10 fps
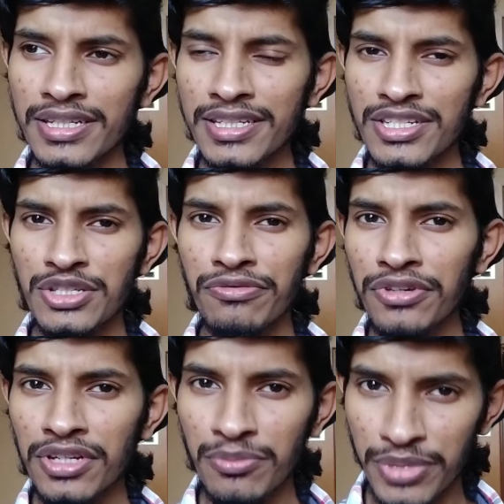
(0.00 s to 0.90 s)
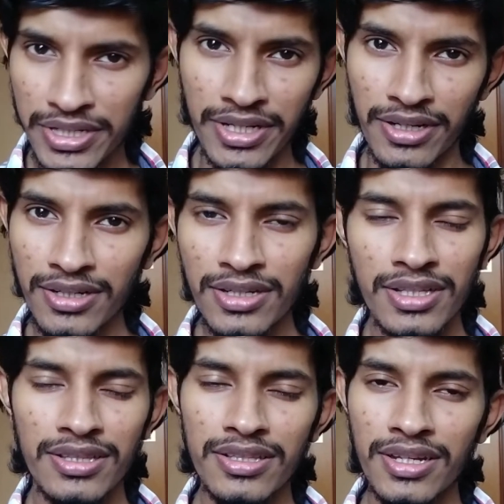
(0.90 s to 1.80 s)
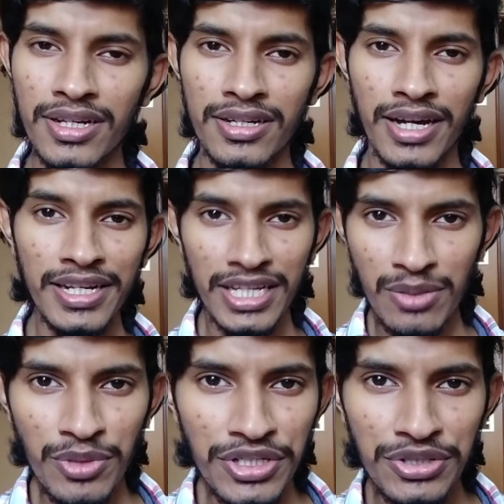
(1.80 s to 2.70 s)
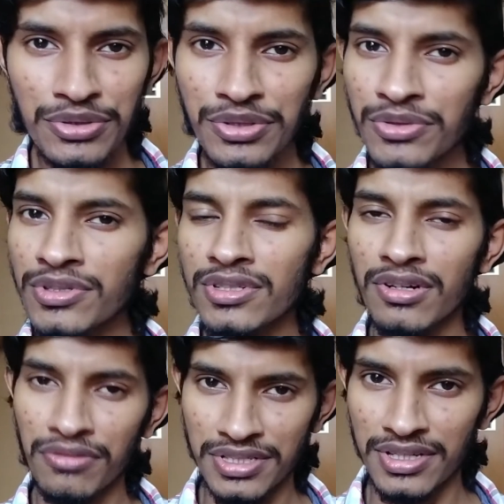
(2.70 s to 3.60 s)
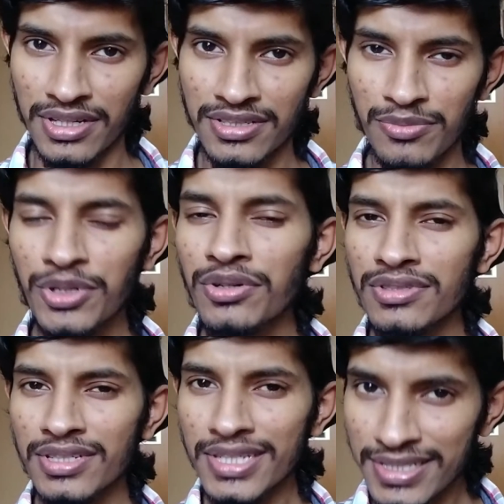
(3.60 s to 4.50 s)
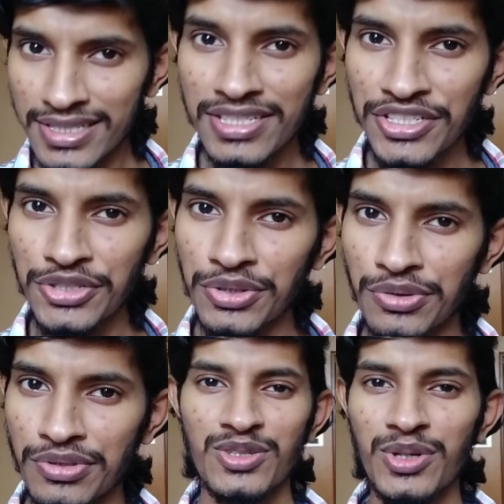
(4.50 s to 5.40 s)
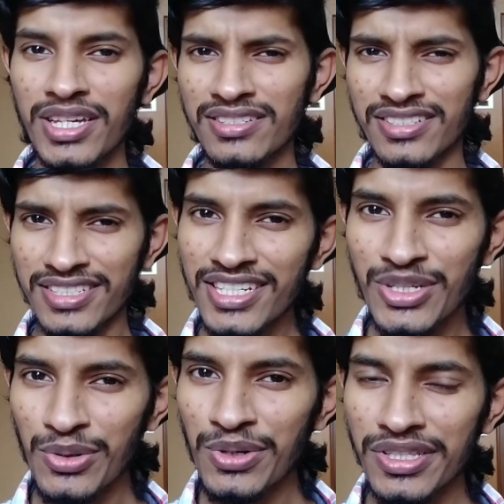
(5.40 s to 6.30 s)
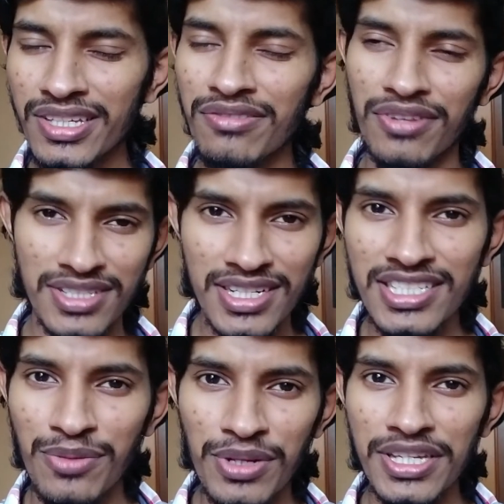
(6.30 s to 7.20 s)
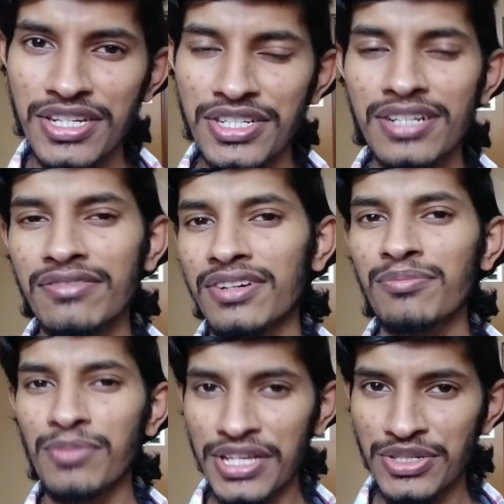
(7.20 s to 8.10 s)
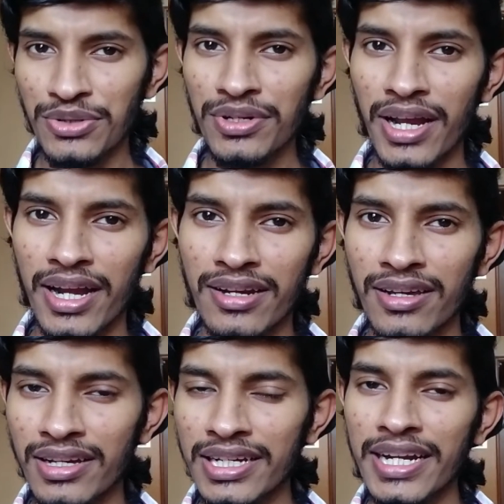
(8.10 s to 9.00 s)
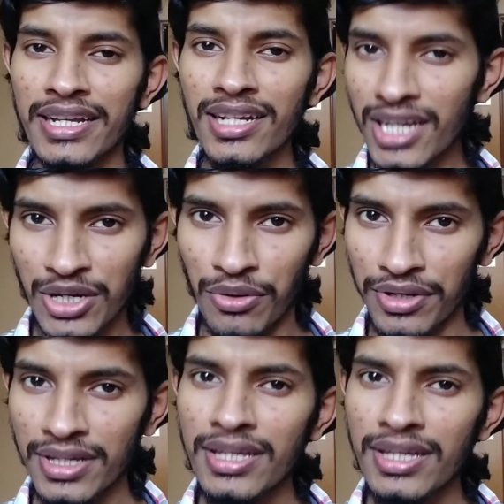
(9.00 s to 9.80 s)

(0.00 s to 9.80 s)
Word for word: in case if you're a beginner then I recommend you to use uh, because it's easy to use so guys just download the WazirX application from Play Store and create an account